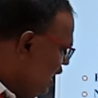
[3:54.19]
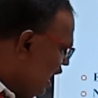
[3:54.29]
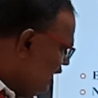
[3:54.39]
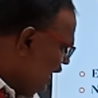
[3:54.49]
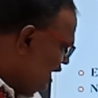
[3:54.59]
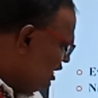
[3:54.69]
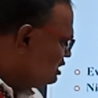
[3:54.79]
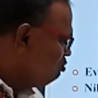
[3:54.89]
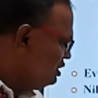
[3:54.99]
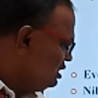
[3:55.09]
And
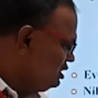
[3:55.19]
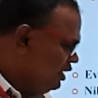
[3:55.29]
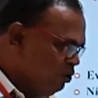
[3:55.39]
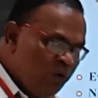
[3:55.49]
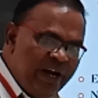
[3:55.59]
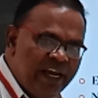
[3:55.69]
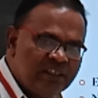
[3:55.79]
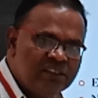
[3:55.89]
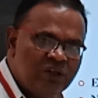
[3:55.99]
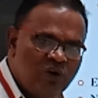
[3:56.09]
address bus is a
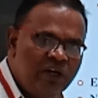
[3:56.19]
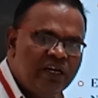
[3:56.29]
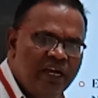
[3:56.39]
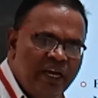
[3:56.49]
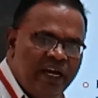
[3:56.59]
unidirectional one.